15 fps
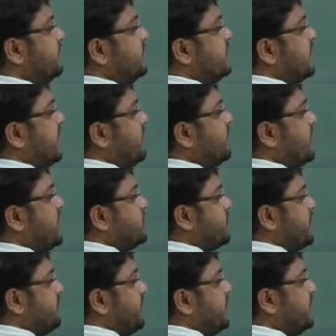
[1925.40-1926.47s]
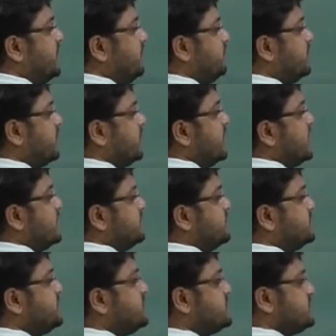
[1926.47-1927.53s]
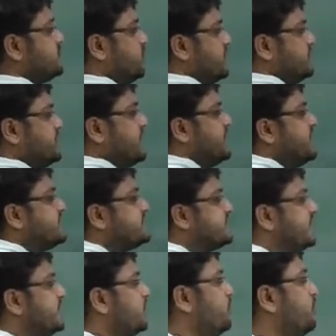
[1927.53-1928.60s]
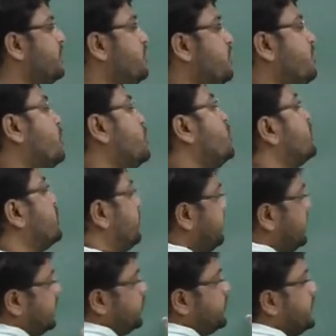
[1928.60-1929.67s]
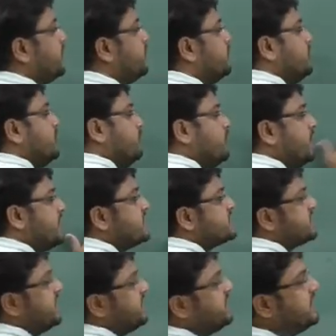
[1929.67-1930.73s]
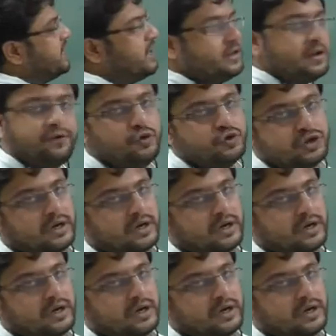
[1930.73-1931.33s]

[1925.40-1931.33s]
here and 1 electron if I give here, this is known as a nascent chlorine or monoatomic chlorine. We'll understand detail in the future